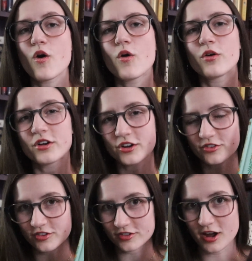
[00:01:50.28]

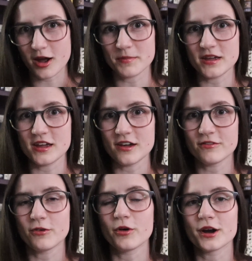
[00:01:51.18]
gorgeous copy
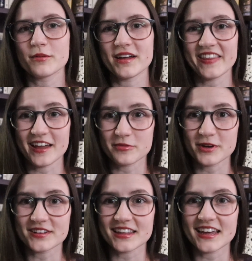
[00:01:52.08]
for my last
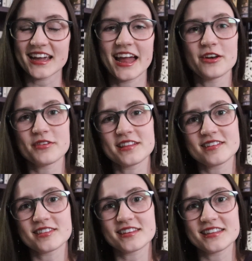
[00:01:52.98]
birthday, and
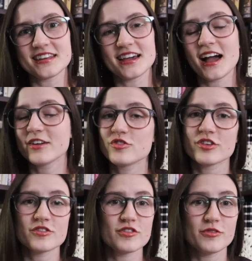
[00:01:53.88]
realistically, I
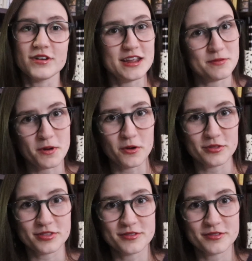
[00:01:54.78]
just don't need both.